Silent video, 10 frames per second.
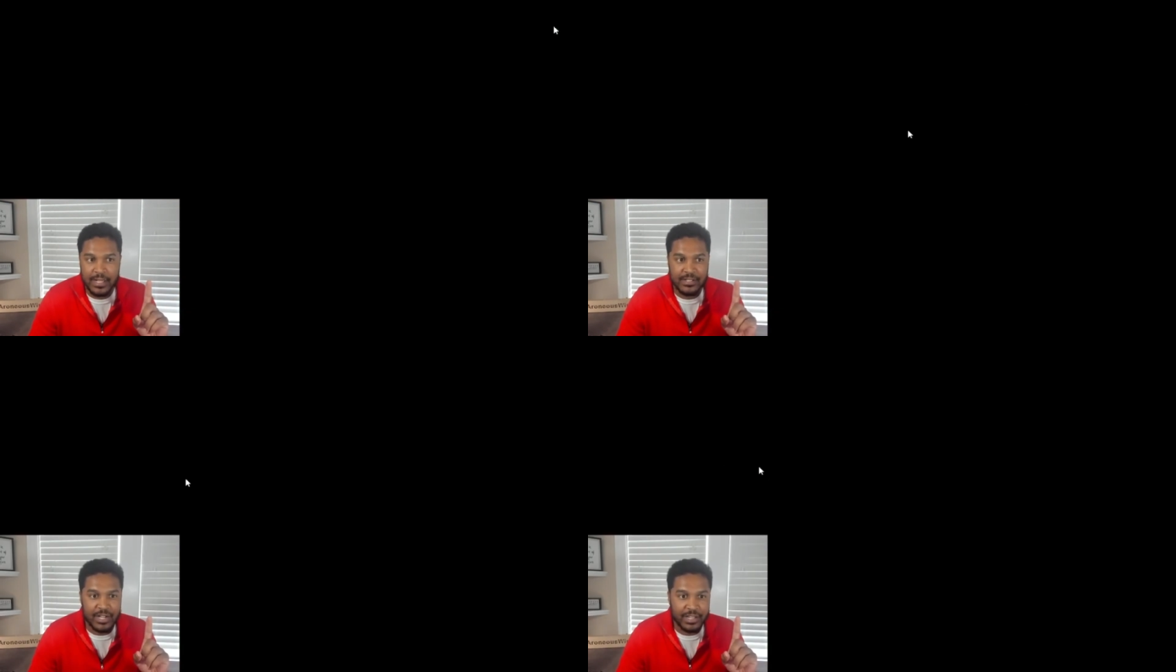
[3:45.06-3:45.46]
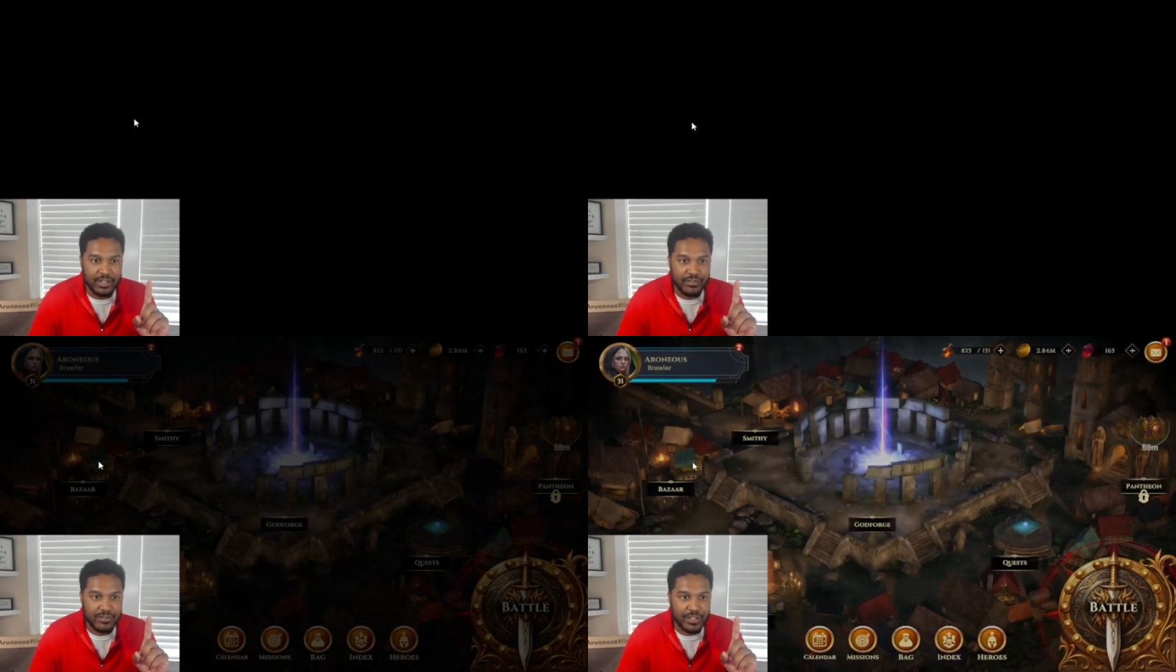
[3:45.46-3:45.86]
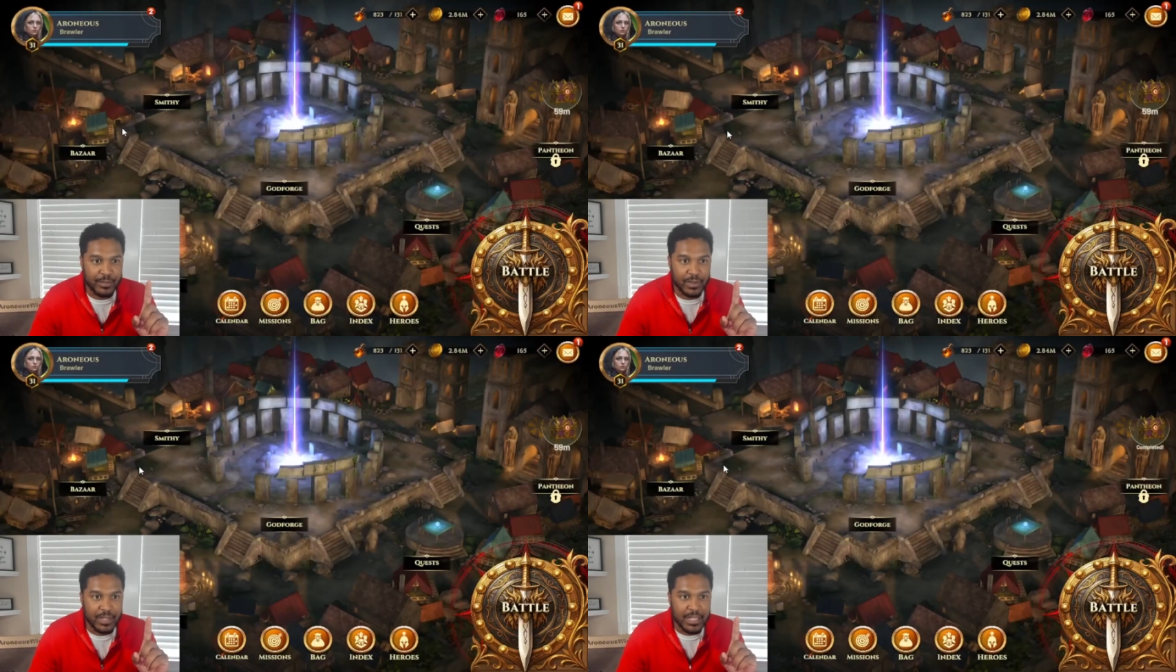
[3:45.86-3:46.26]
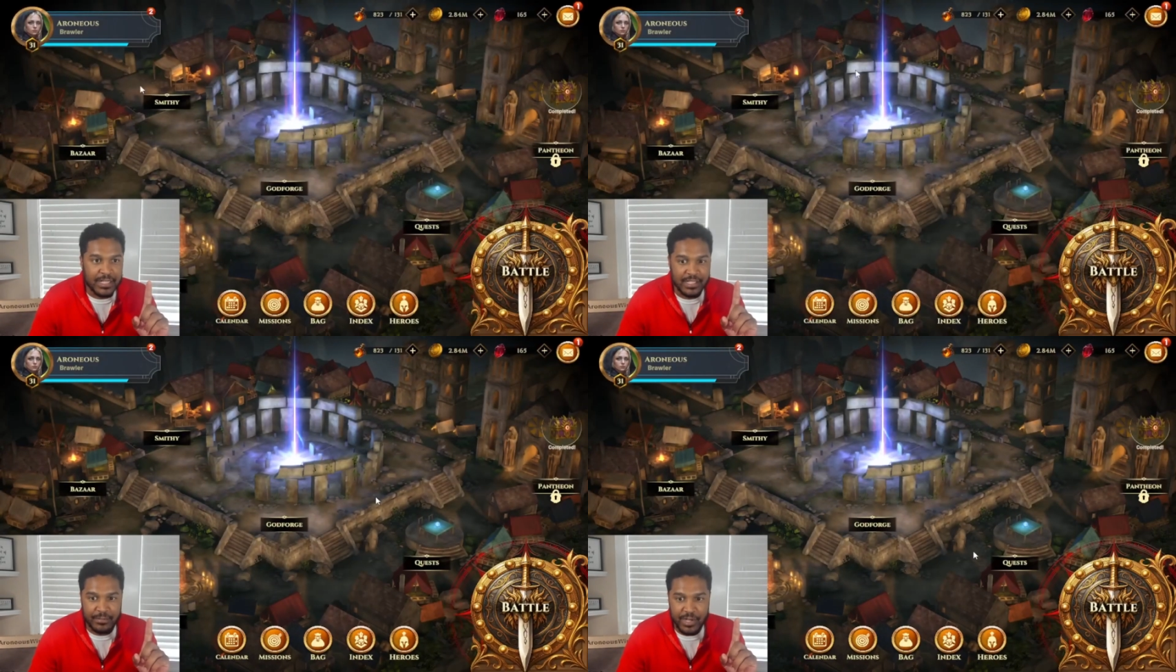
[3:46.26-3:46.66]
It's not the Crucible.
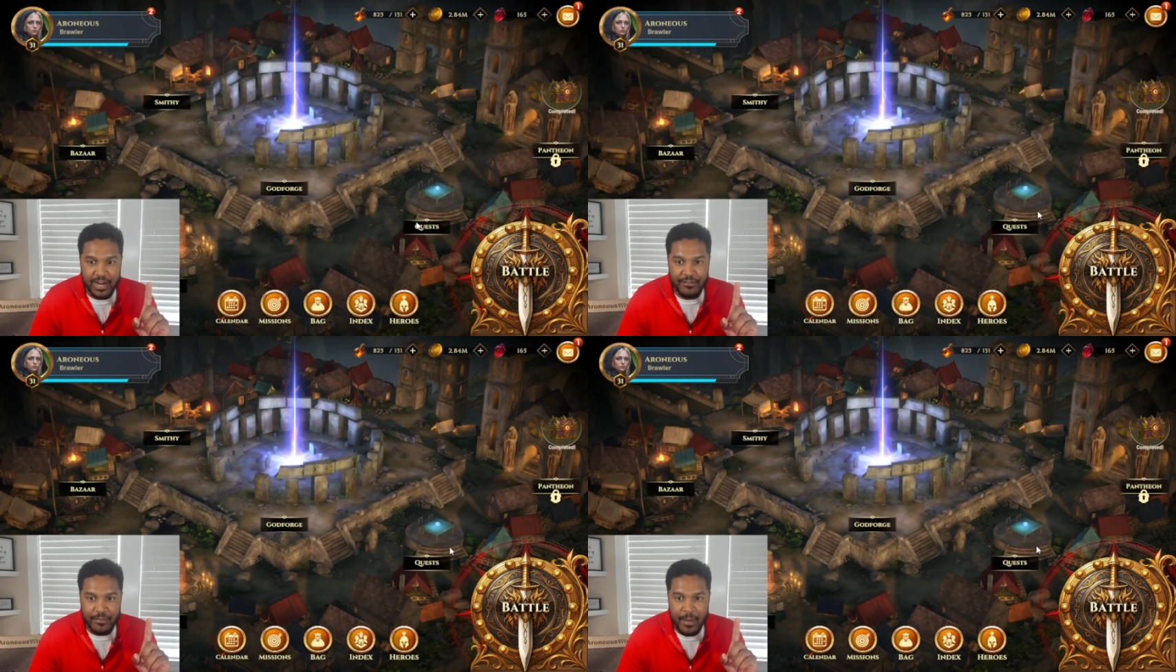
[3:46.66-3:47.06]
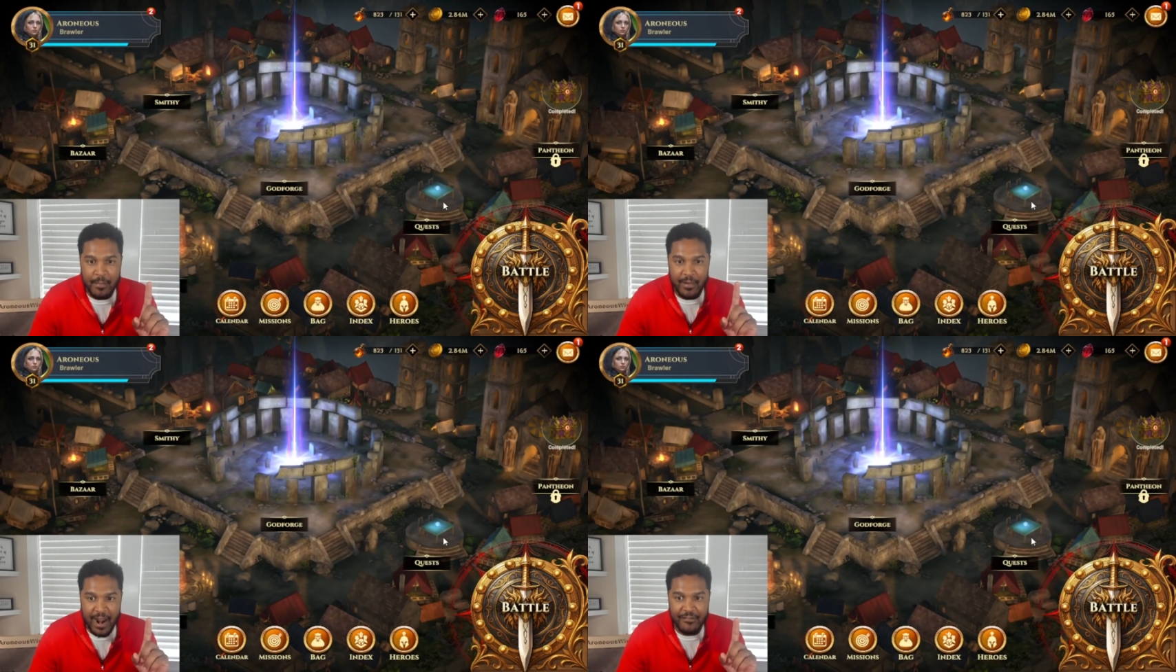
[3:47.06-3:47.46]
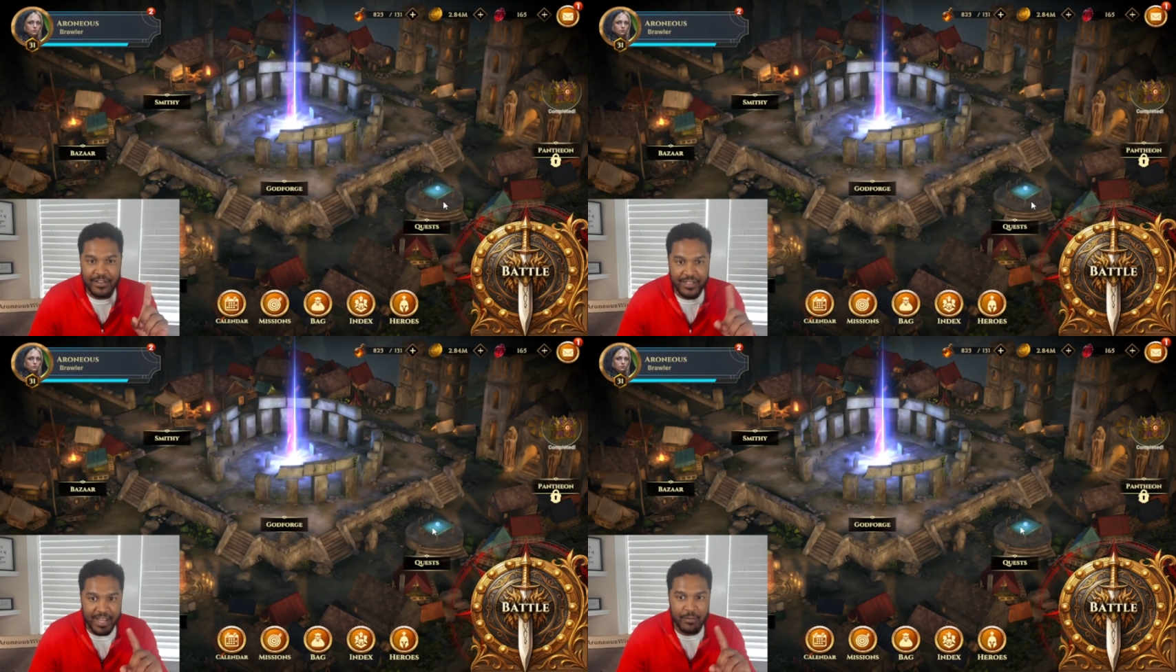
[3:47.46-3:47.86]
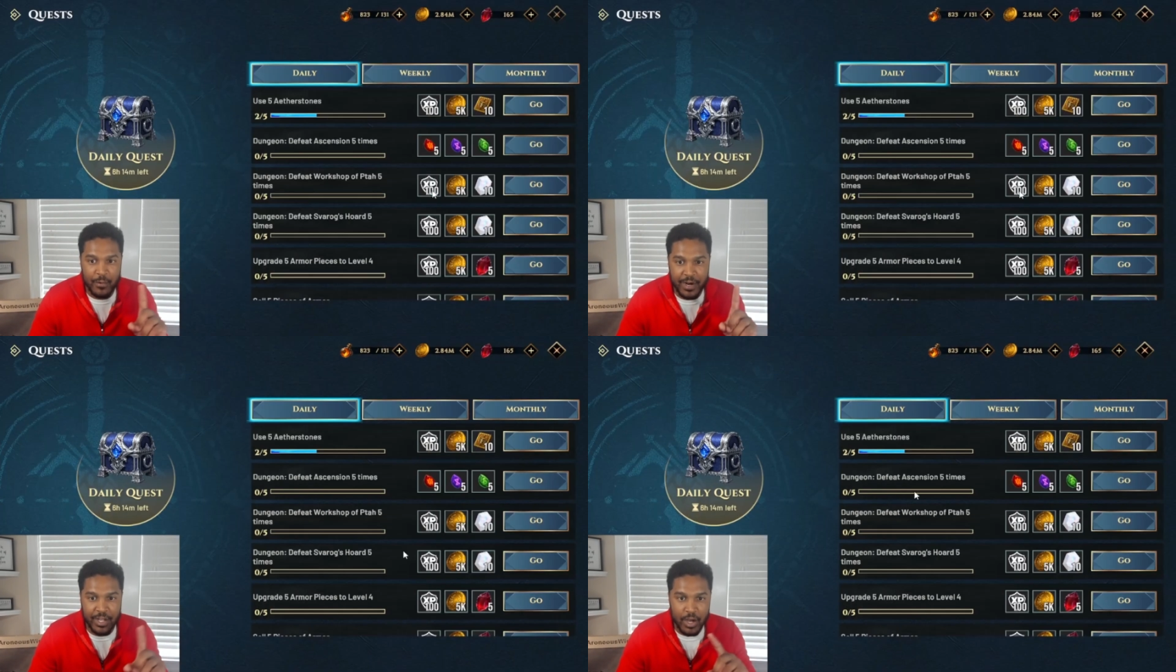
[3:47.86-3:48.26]
See, I'm trying to remember everything and where
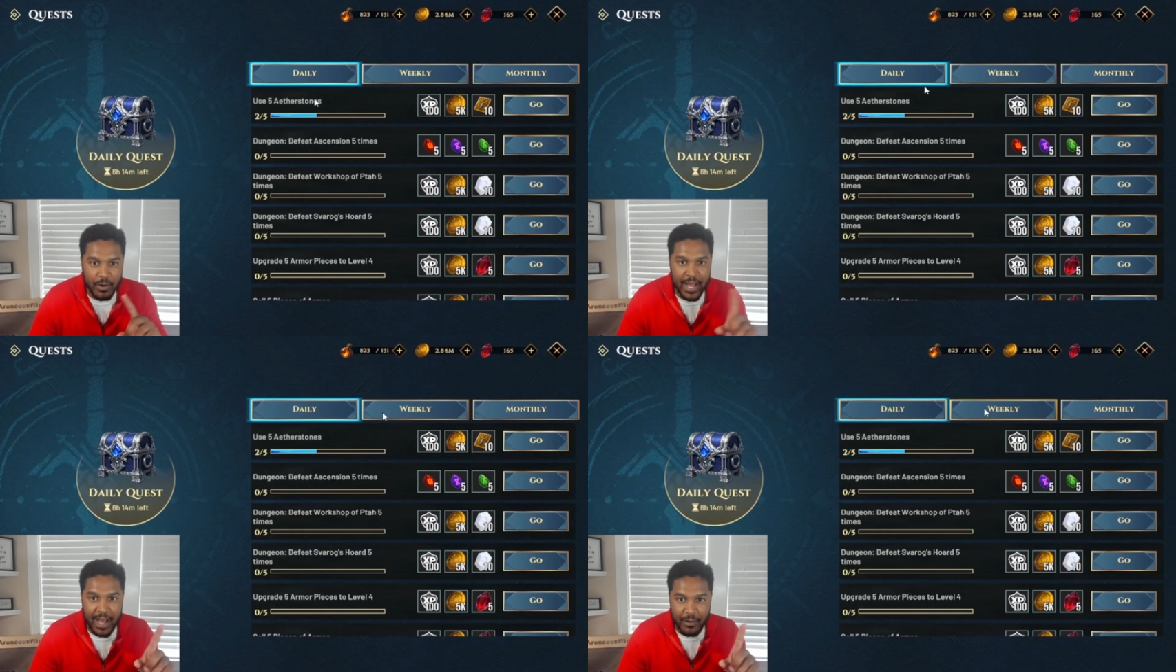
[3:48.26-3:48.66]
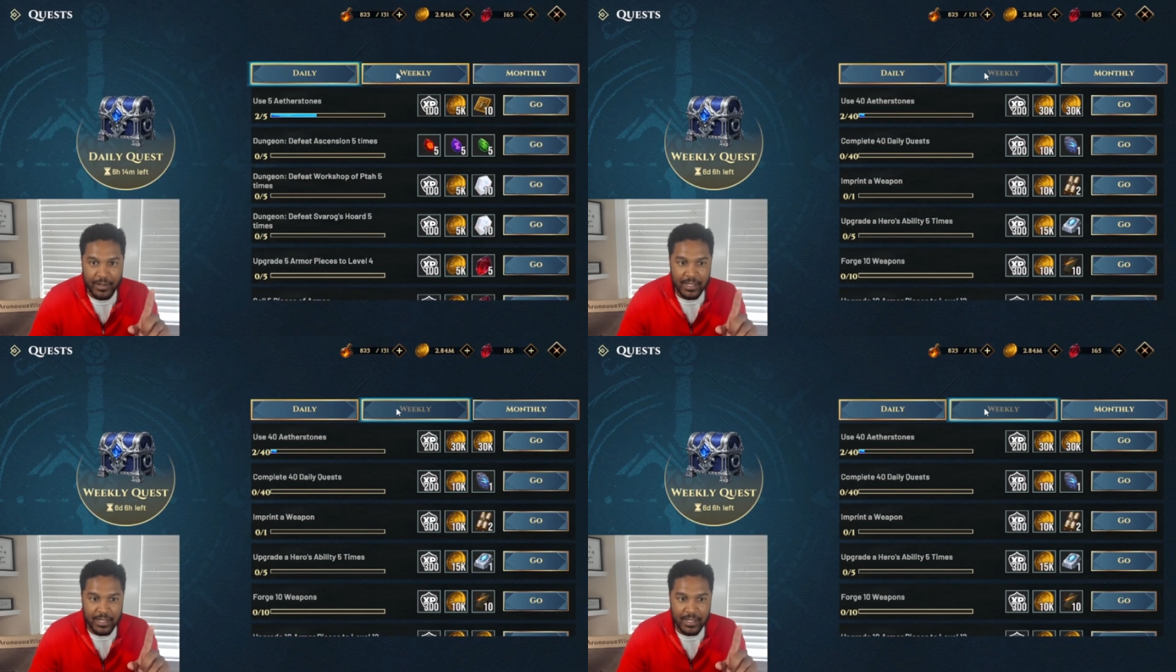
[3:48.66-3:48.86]
to go now.